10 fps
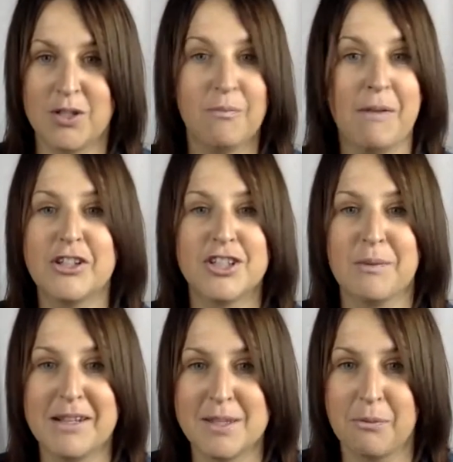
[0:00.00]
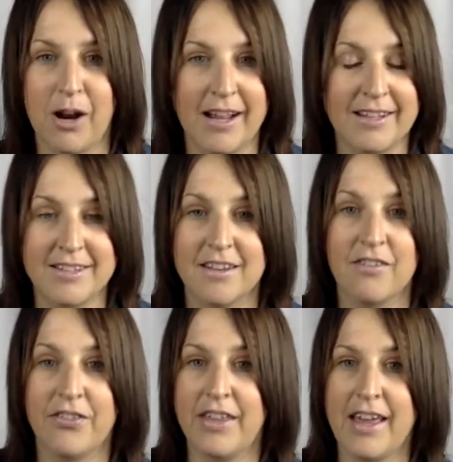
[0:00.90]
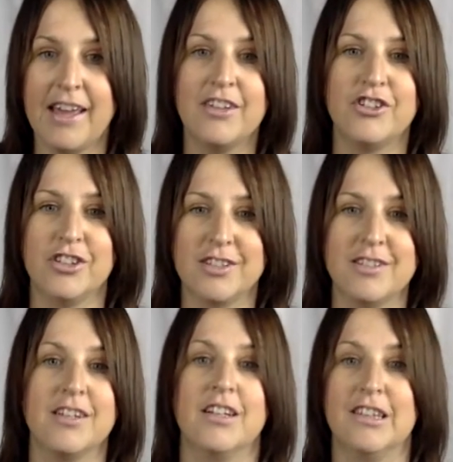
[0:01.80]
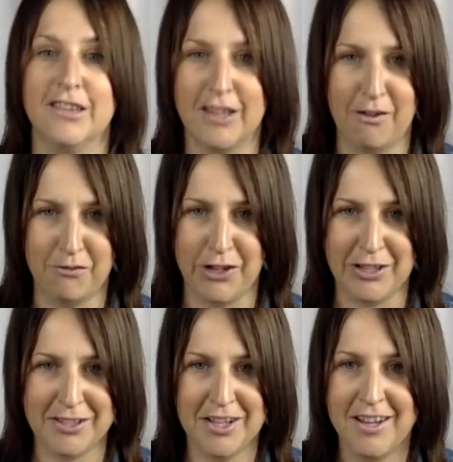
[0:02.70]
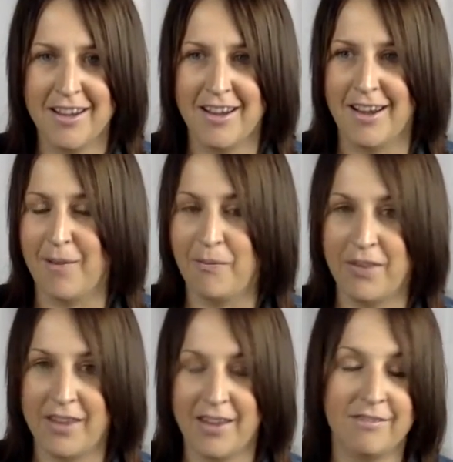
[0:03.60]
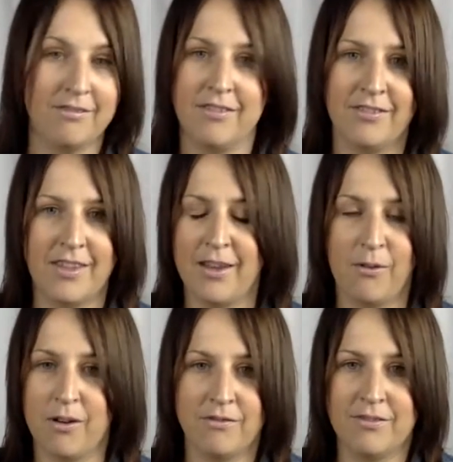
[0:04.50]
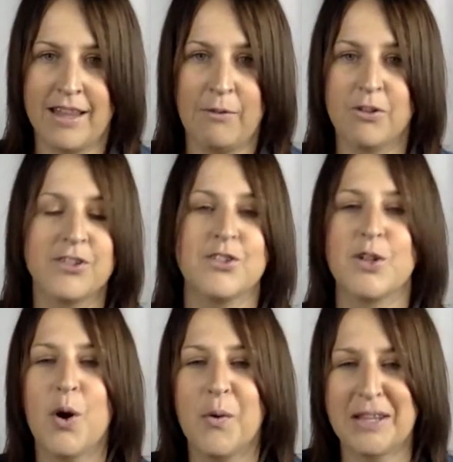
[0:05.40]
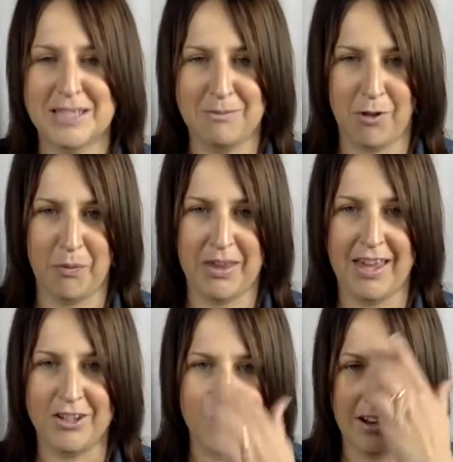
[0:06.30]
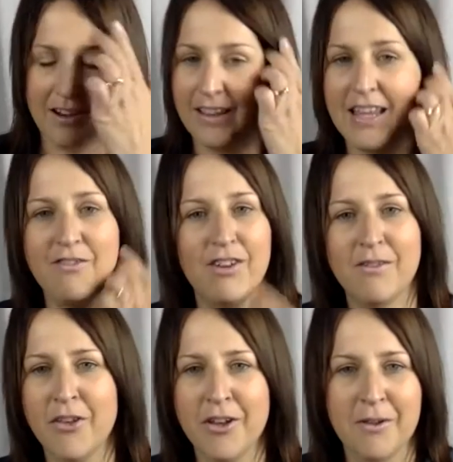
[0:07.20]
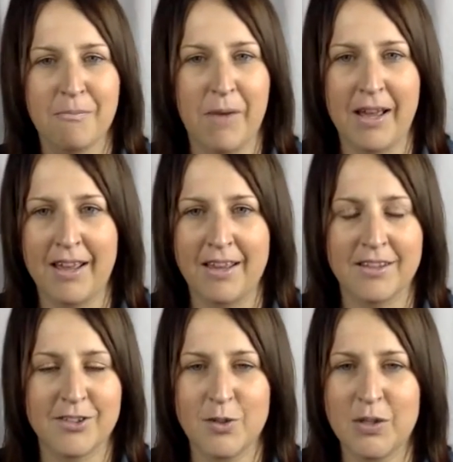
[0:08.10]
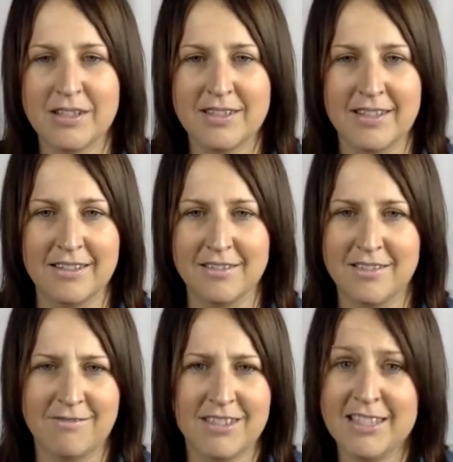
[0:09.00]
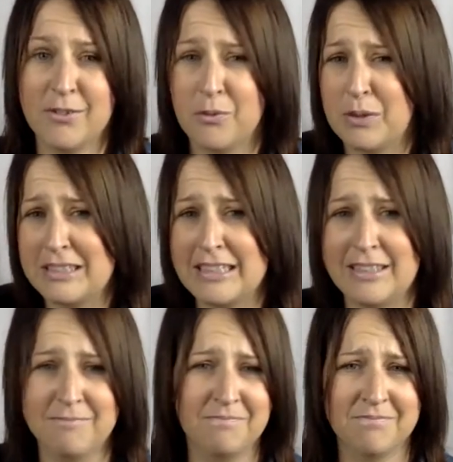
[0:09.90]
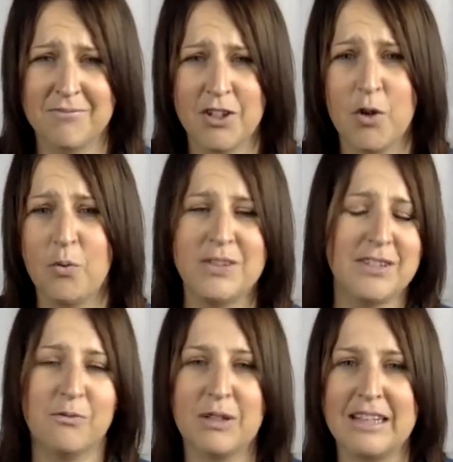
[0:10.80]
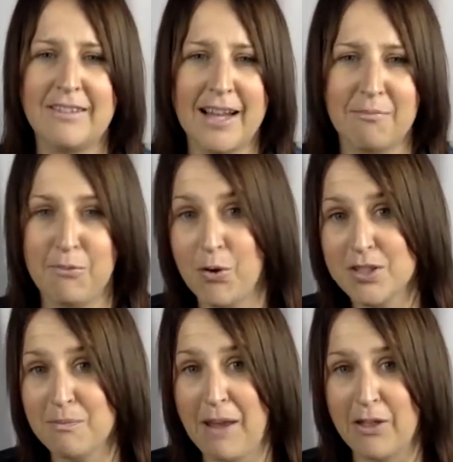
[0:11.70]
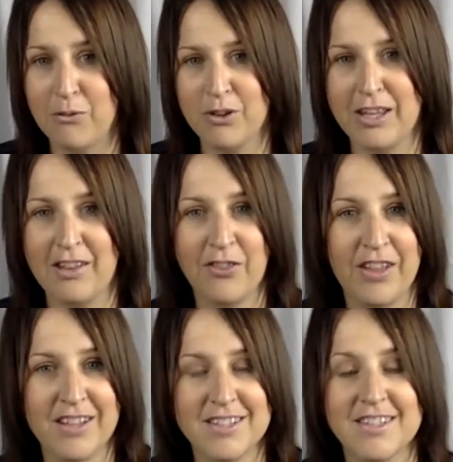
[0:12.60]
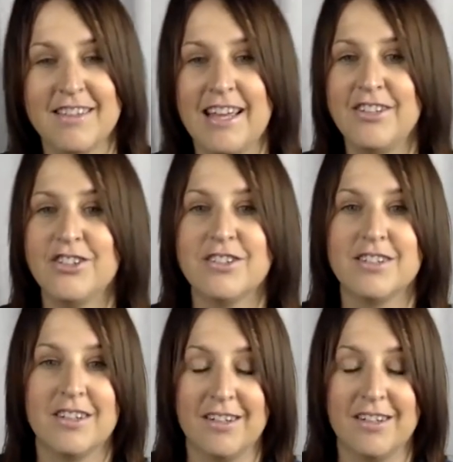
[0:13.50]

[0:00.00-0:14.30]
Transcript: much to my surprise, they just loved it. They were so into multiplication, and even my students that didn't really like most math related things, they just